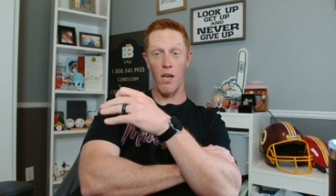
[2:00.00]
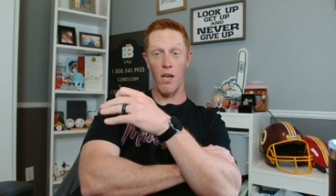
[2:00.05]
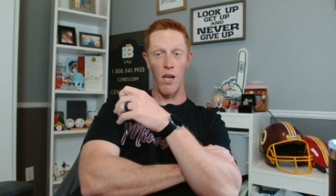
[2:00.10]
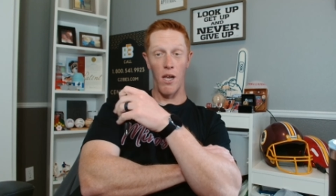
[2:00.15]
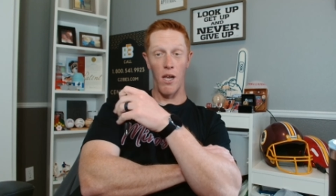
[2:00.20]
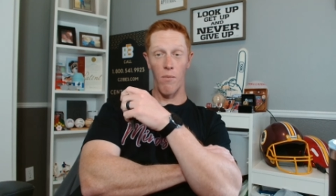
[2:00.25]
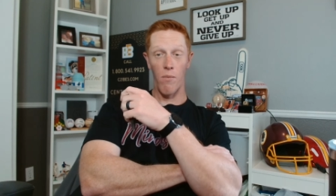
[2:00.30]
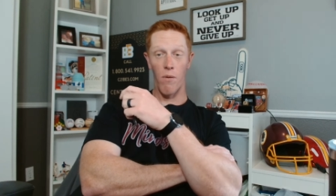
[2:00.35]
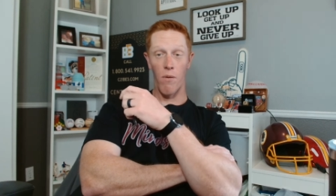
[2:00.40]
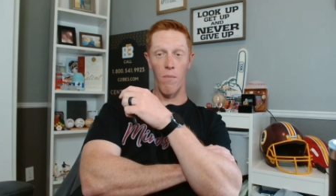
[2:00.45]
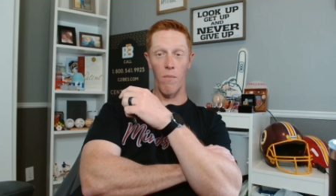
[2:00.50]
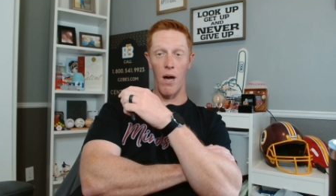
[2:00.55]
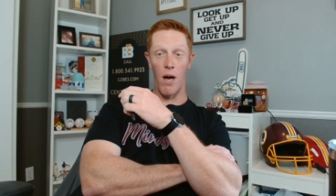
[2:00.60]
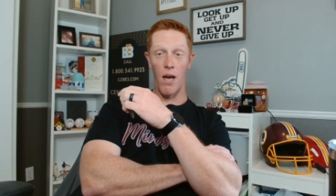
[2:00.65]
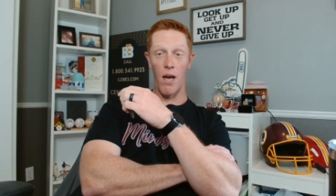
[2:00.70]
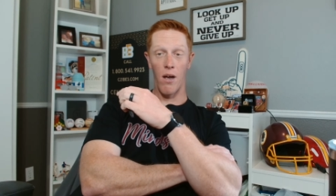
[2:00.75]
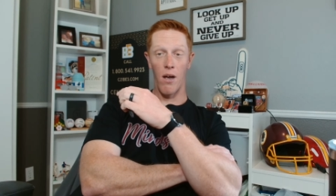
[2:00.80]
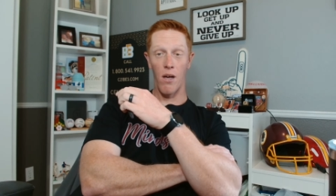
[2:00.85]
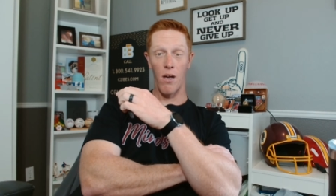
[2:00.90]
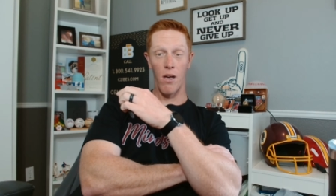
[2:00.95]
a neighbor
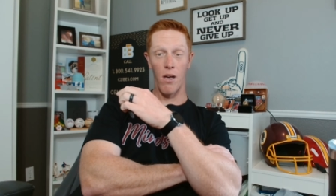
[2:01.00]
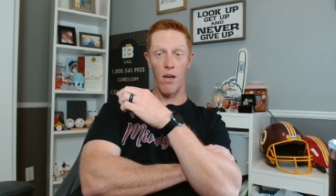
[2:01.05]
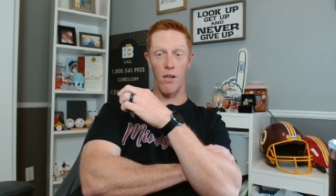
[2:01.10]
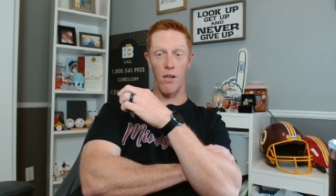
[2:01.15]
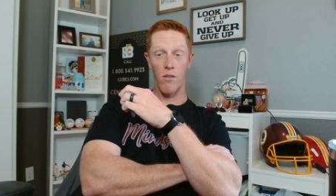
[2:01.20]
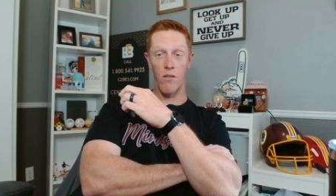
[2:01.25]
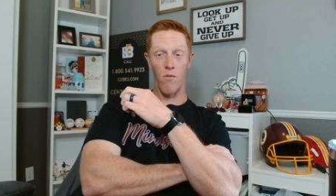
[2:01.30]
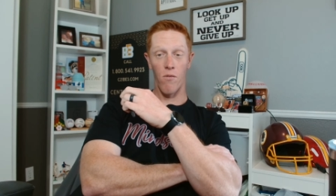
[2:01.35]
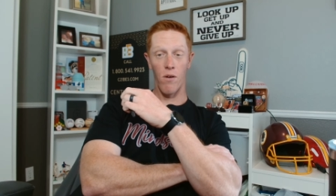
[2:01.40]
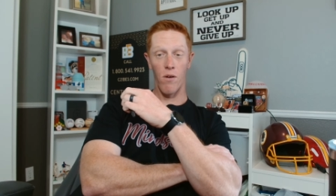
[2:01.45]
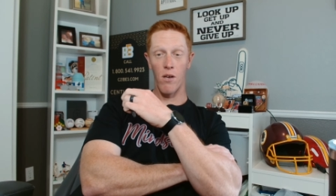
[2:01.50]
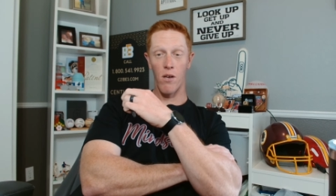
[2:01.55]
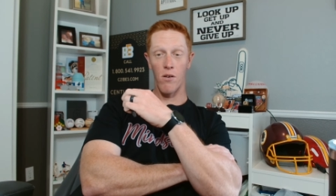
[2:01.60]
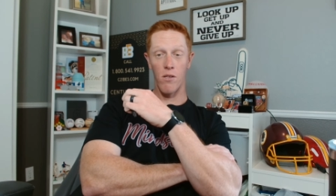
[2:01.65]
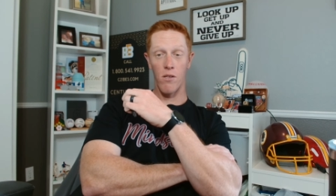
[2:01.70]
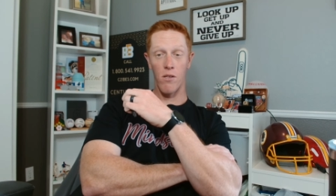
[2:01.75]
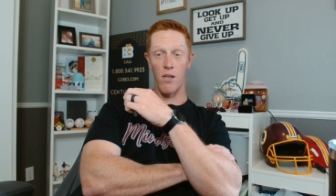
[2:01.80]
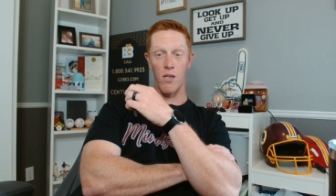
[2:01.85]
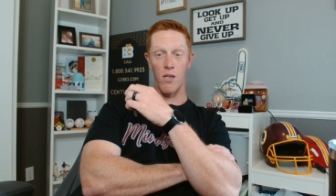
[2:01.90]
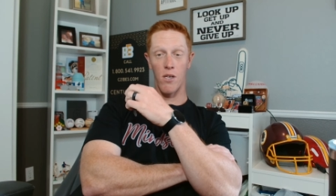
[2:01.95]
buy a three hundred
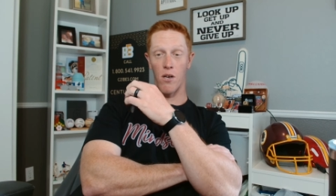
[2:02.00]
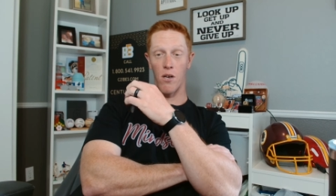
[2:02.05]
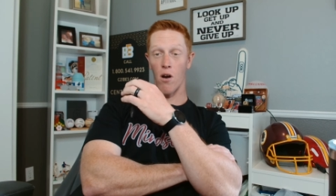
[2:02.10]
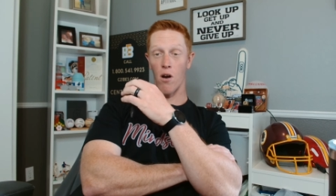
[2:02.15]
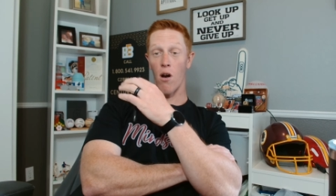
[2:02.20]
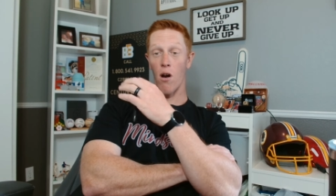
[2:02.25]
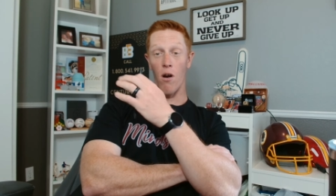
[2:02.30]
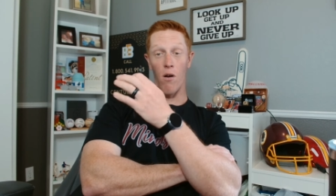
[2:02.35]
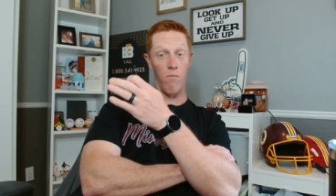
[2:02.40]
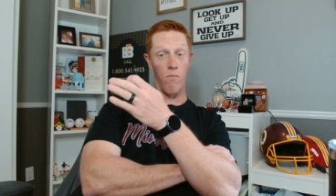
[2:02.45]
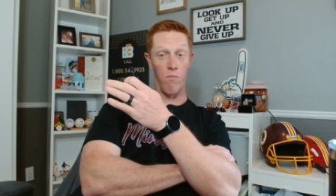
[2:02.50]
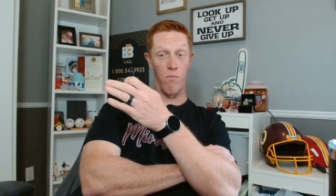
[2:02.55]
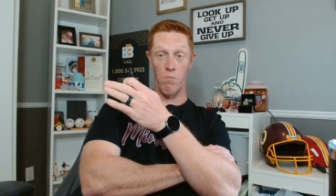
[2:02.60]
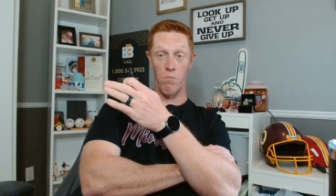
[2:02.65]
thousand dollar car.